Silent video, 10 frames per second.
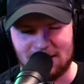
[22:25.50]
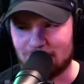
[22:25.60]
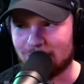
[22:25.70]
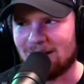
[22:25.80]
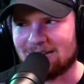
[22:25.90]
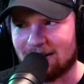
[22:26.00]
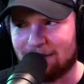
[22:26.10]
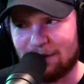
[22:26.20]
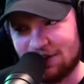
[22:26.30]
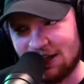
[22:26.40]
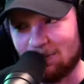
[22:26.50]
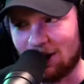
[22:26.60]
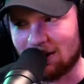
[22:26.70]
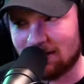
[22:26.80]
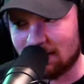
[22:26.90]
2, the last like 15
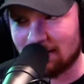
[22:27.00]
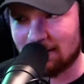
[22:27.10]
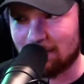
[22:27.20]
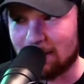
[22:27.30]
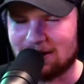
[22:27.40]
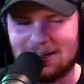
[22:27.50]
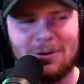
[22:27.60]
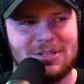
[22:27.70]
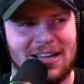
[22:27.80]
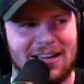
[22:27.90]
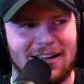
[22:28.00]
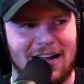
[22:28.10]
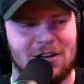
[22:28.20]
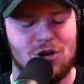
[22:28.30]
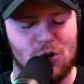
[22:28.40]
minutes, because I was like,
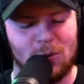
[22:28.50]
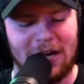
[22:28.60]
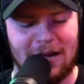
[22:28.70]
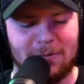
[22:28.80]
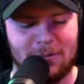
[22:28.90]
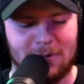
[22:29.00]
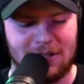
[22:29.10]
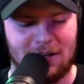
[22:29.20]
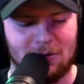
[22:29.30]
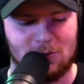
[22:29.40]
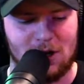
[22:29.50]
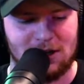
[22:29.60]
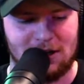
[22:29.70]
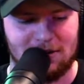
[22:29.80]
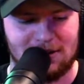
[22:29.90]
I knew what happened, but then I was
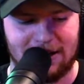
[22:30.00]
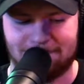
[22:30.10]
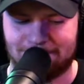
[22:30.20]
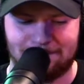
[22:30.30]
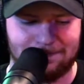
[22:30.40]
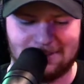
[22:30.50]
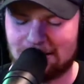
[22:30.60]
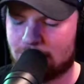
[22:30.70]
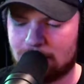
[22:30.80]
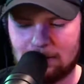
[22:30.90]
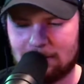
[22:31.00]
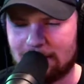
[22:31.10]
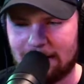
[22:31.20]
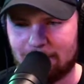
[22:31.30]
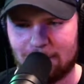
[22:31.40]
watching, and I was like,
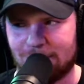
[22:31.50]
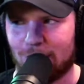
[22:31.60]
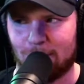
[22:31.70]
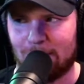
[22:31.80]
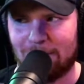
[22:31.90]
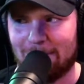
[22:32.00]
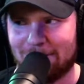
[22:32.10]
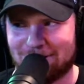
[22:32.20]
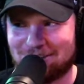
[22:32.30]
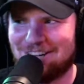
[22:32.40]
I really don't remember that much.